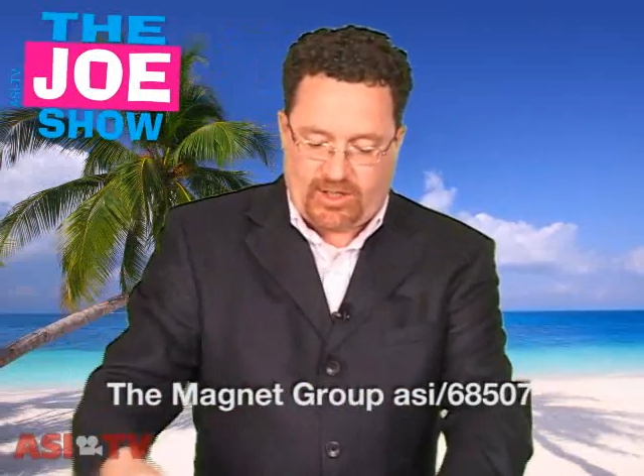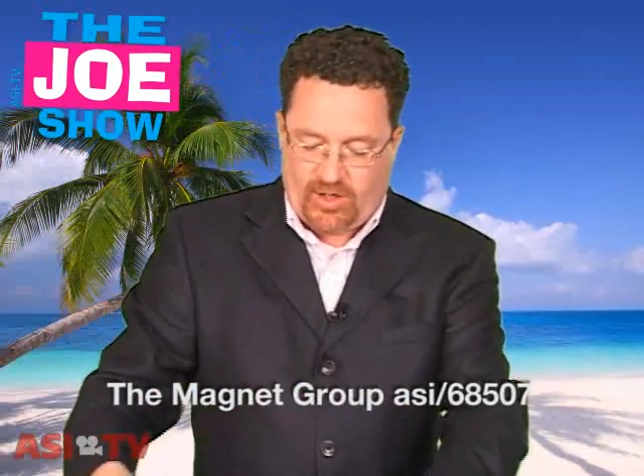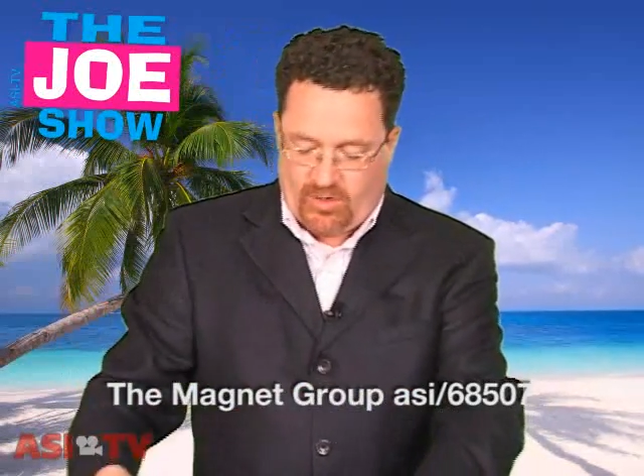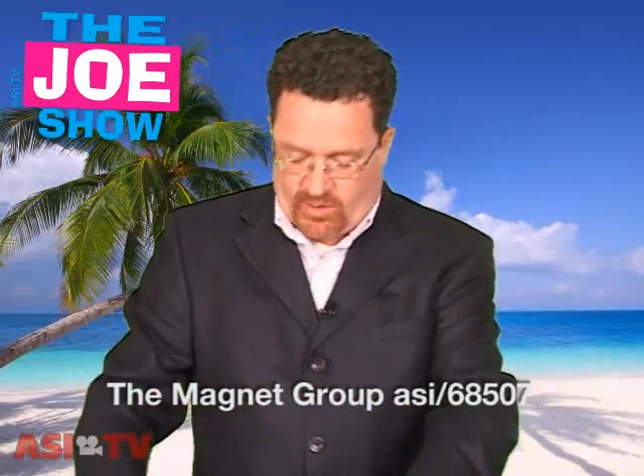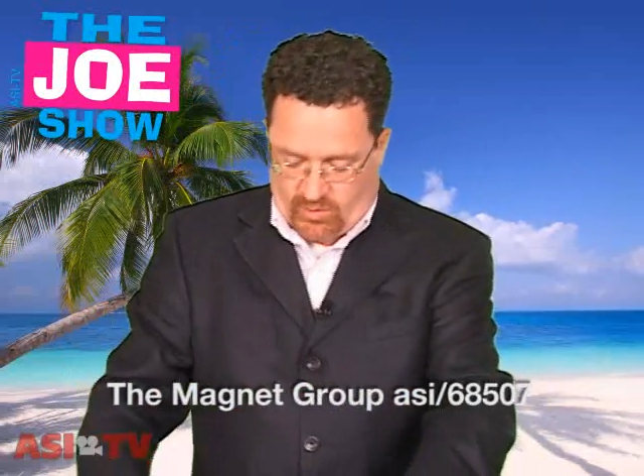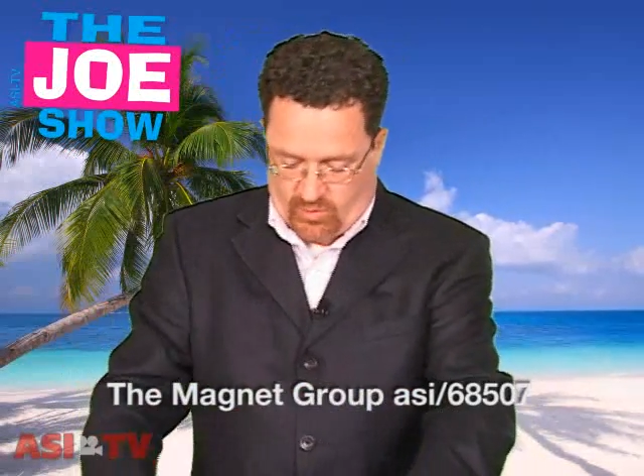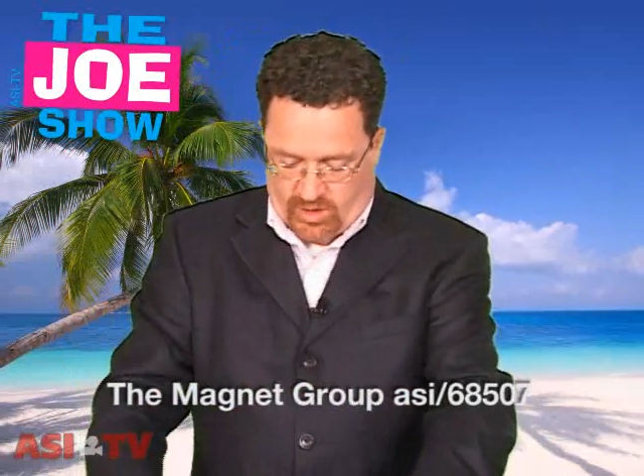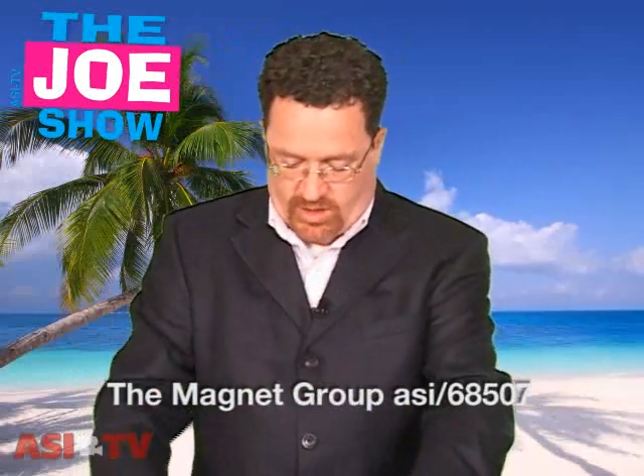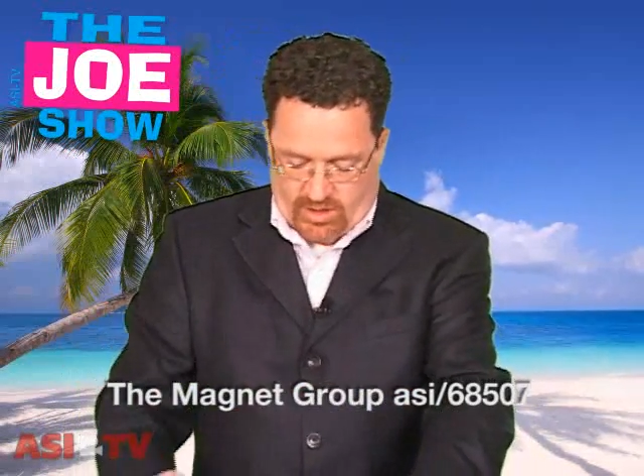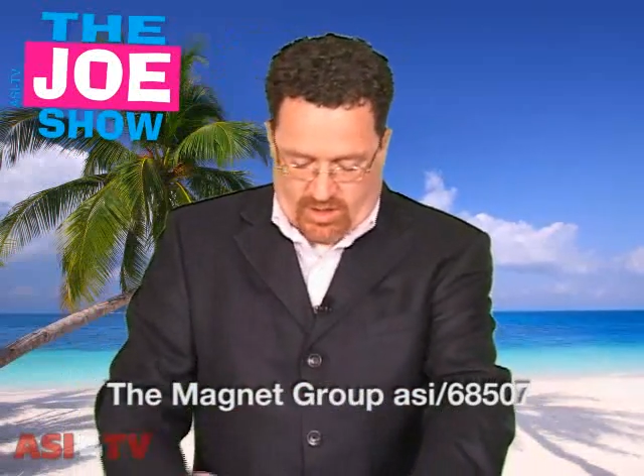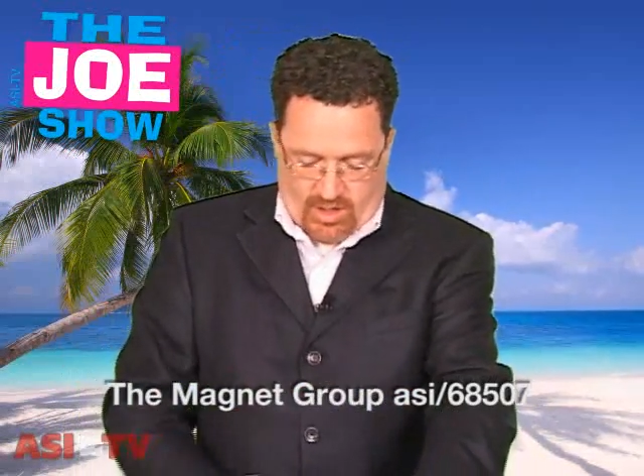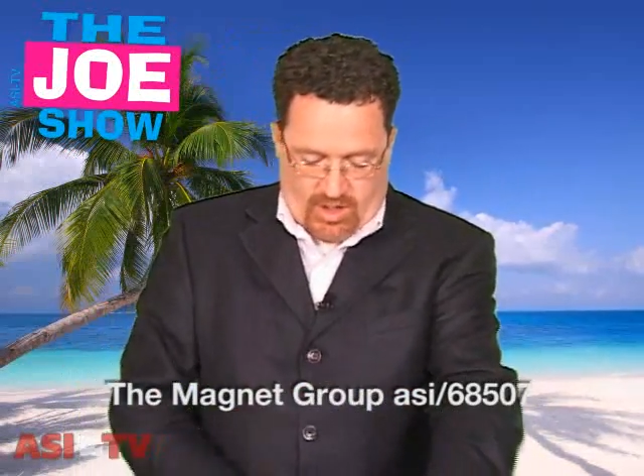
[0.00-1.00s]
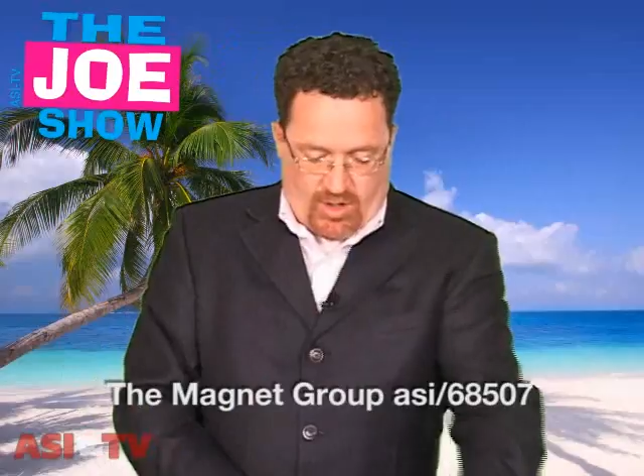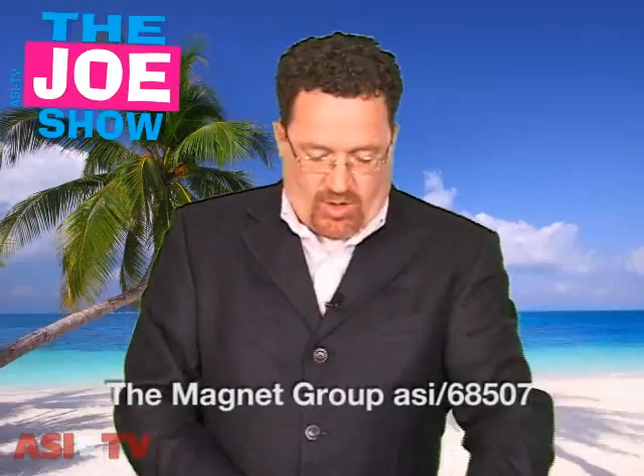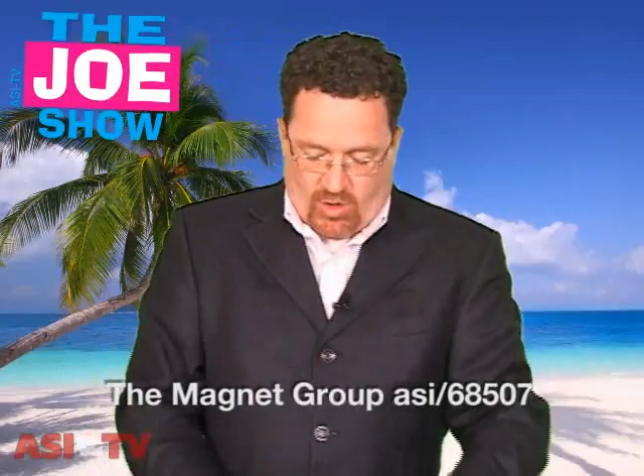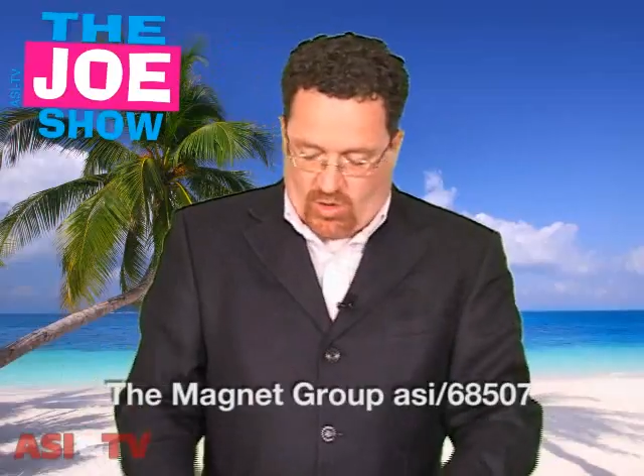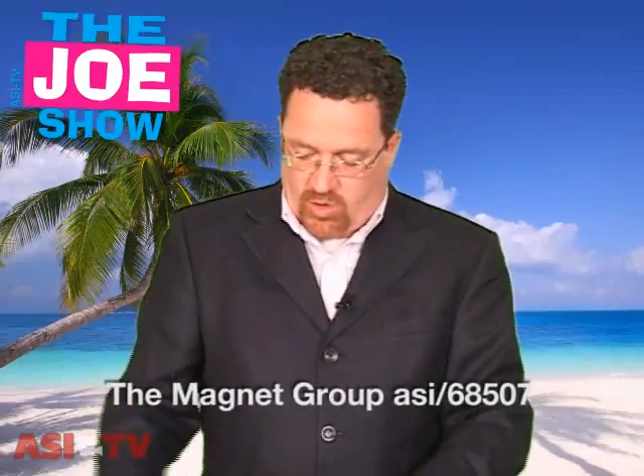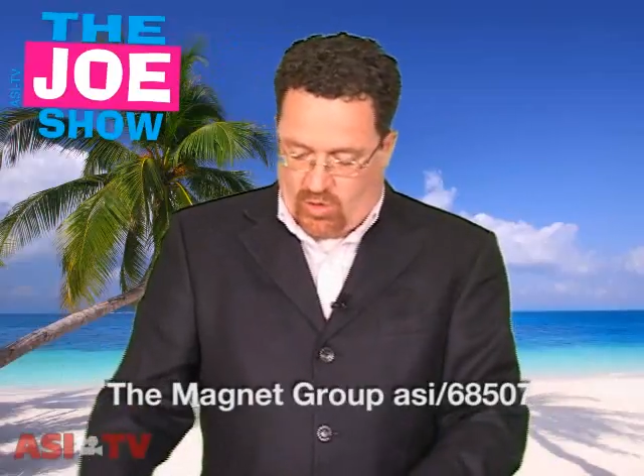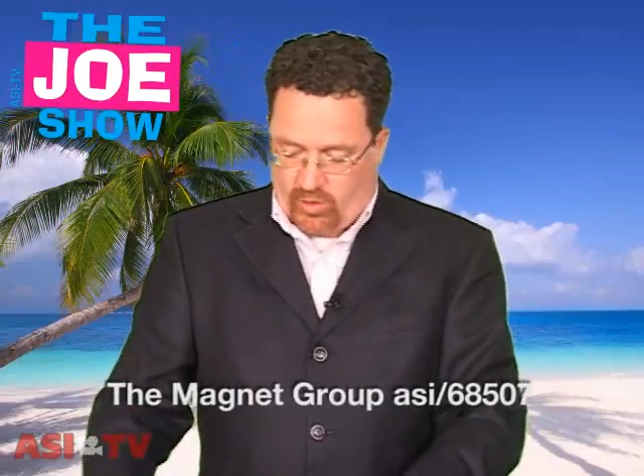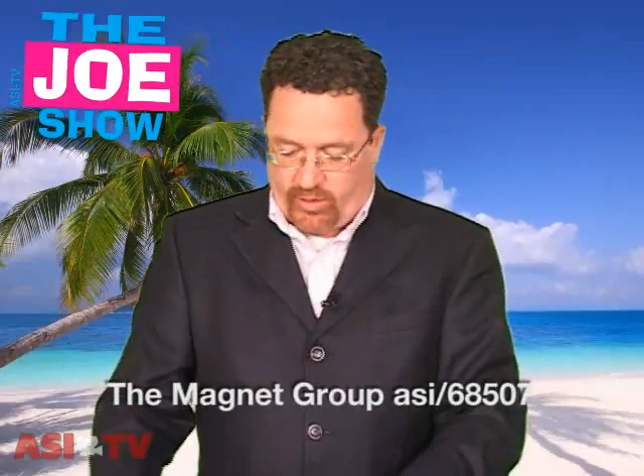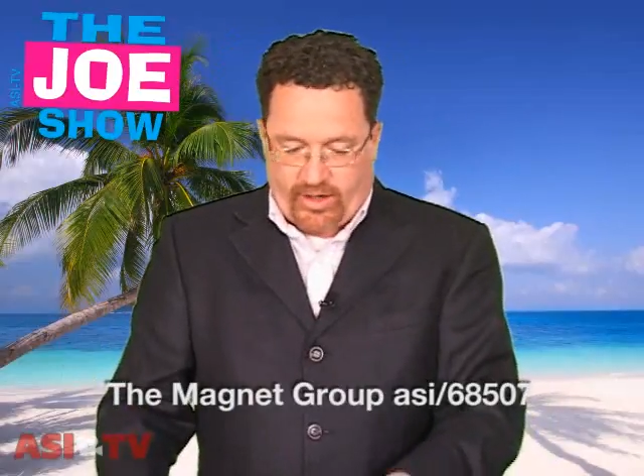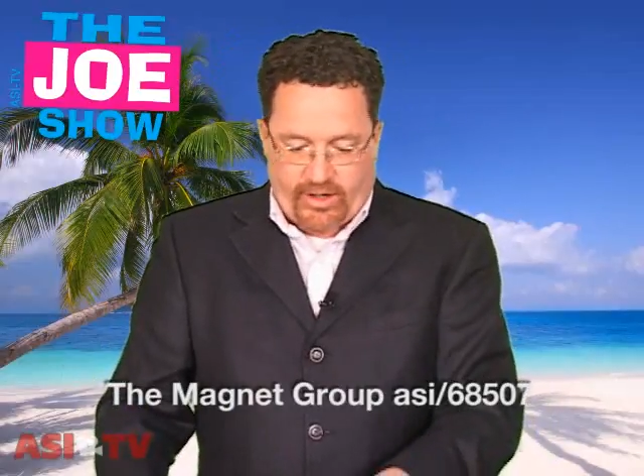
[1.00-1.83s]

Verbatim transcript: 2-in-1 cooler.